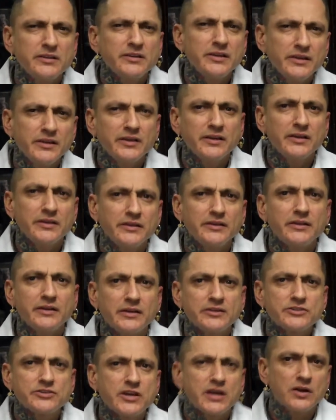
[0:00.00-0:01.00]
I
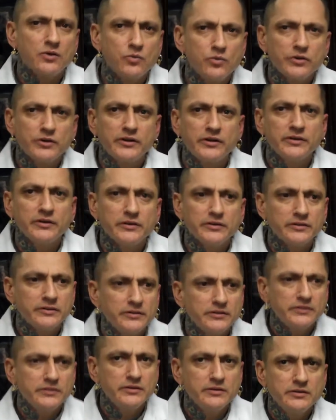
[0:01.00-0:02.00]
just kind of wanted
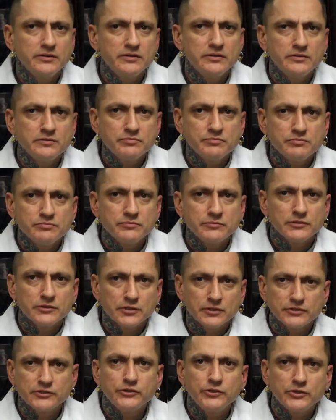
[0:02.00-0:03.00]
to
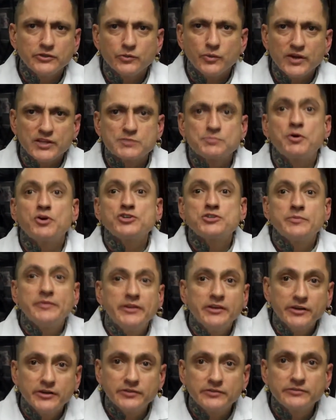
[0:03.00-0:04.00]
learn to do it the way it's supposed
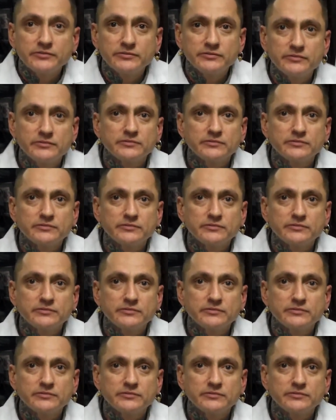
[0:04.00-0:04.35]
to be done.